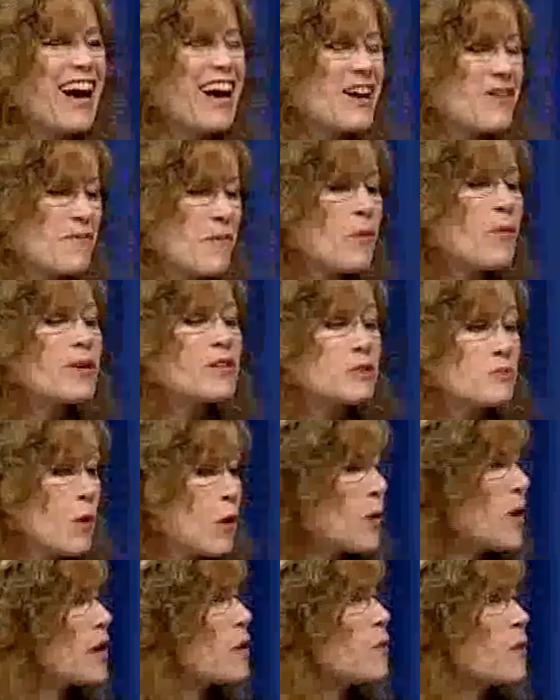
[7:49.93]
Well,
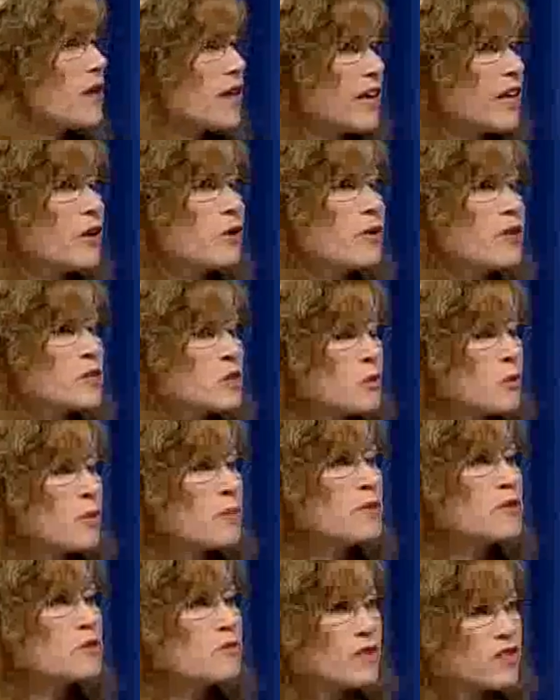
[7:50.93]
smoking will increase a
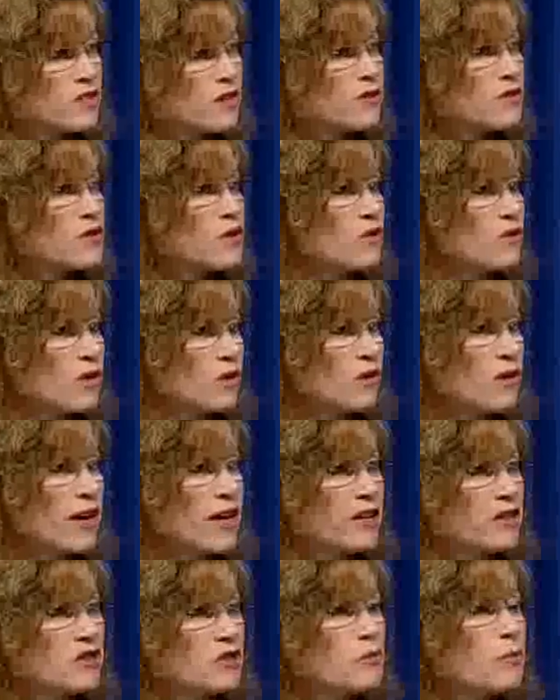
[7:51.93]
woman's risk of cervical
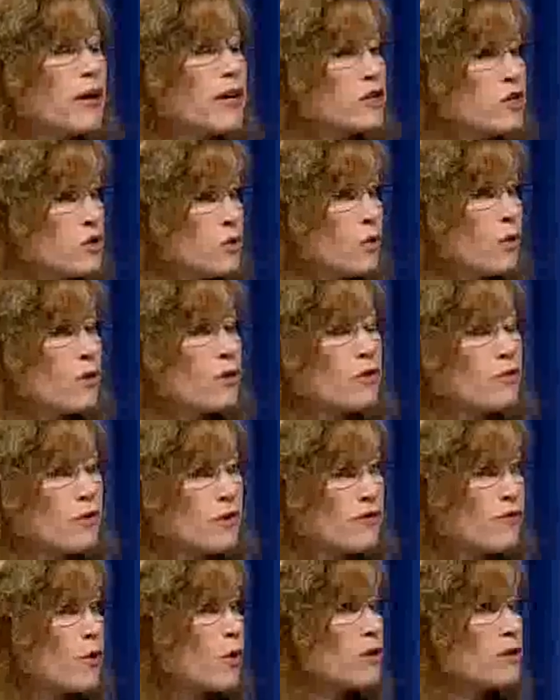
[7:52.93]
cancer by 2- or
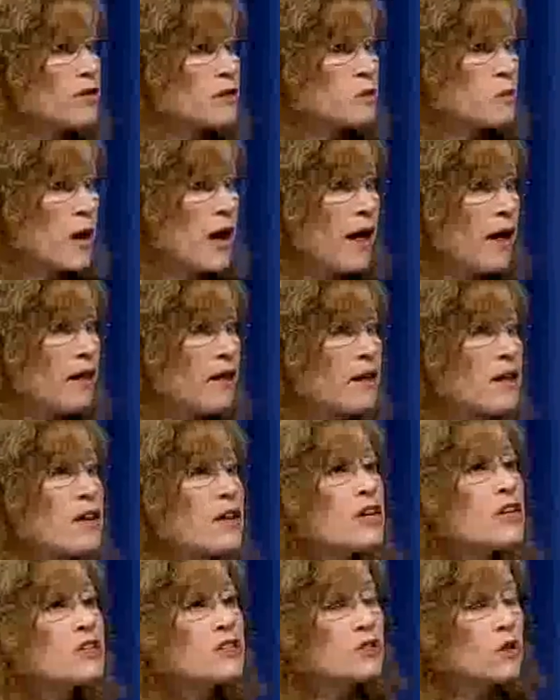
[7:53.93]
3-fold as well.
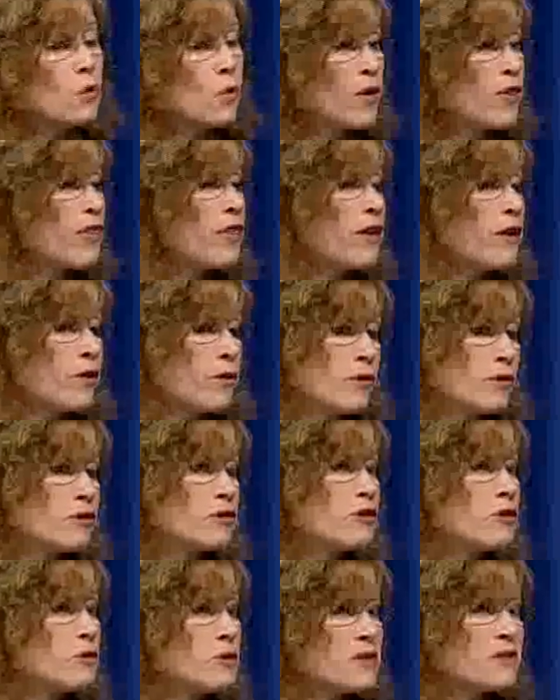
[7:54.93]
So one thing you could
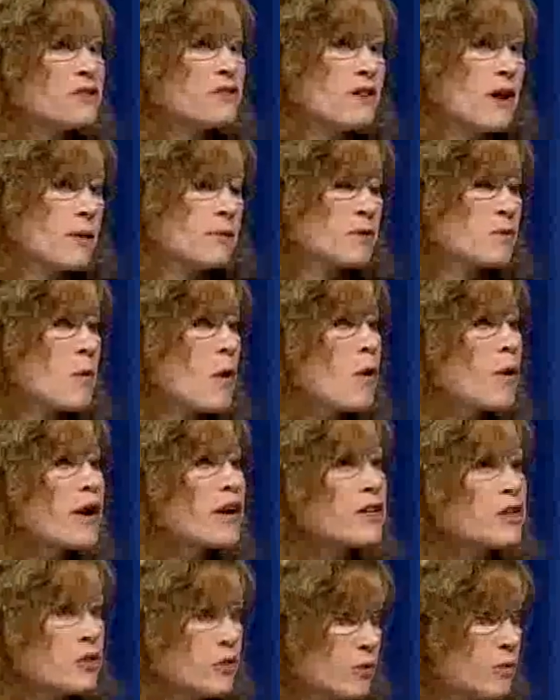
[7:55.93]
do is stop
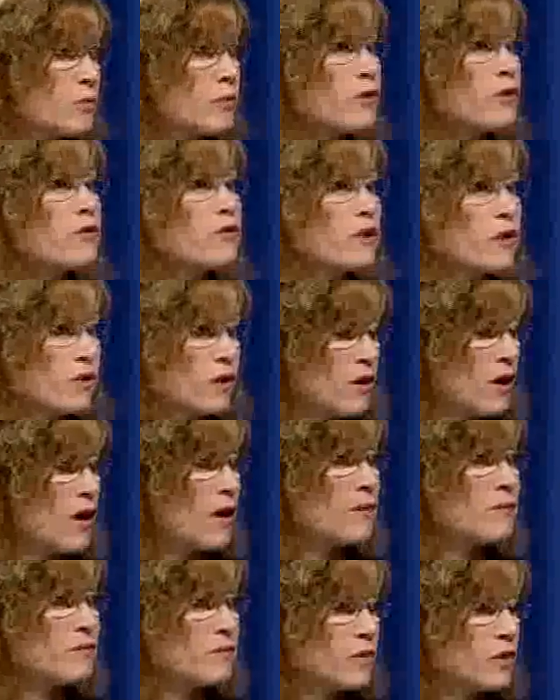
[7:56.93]
smoking to improve
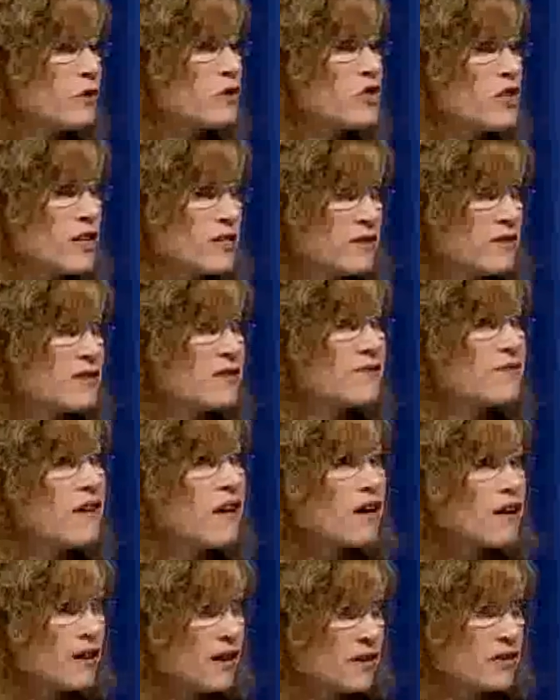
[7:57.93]
your chances of
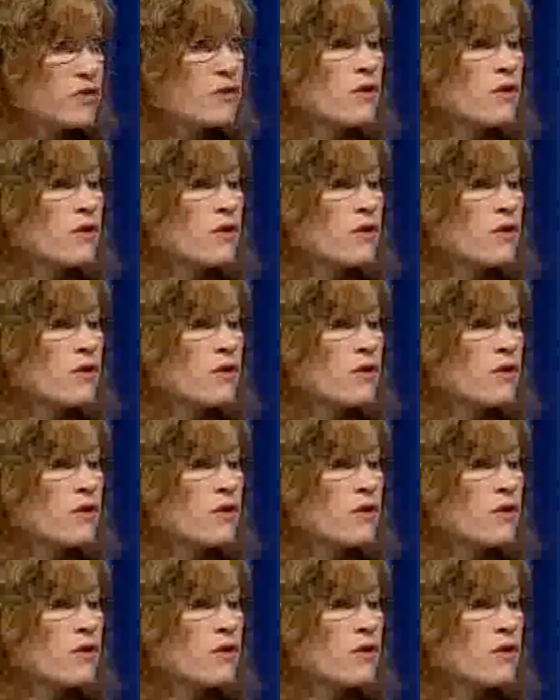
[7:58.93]
not getting